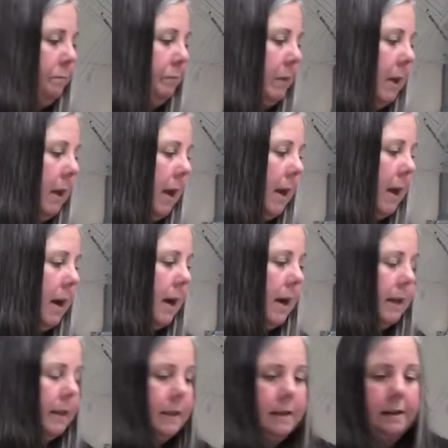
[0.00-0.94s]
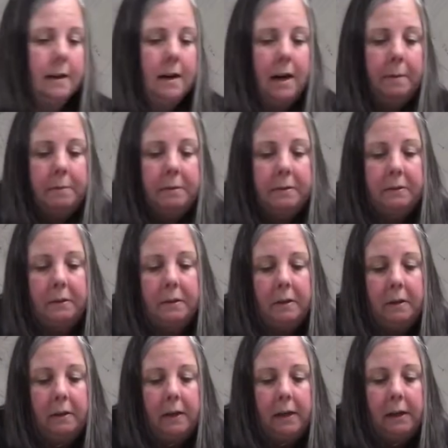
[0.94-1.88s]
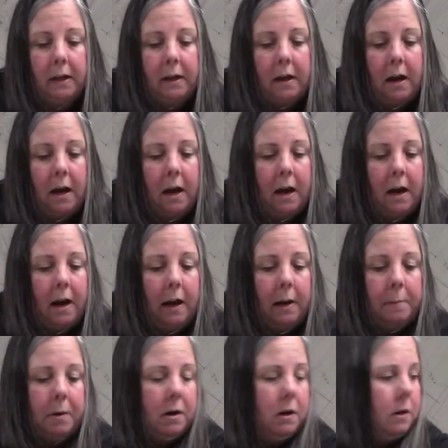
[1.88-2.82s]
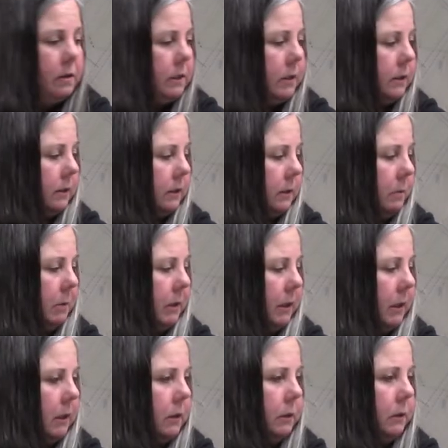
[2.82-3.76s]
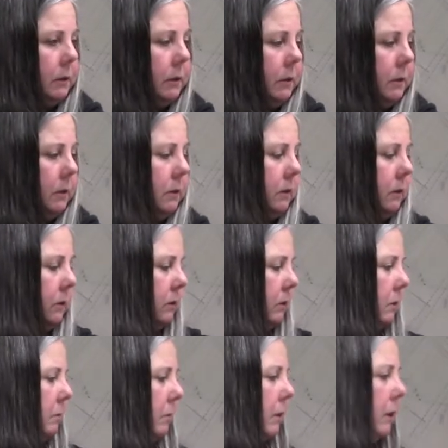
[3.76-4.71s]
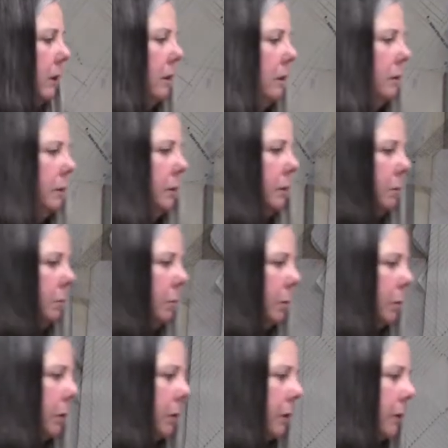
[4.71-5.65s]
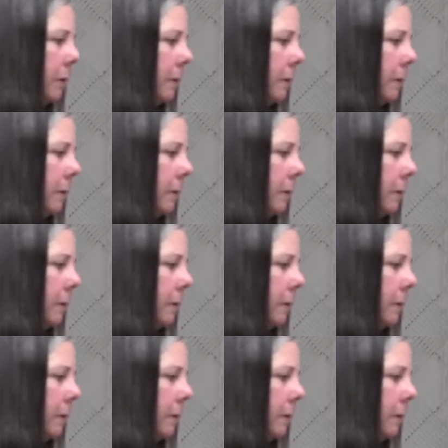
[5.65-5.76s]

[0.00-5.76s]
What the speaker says: And I think I'm just going to like eyeball this. Let me get a little ruler.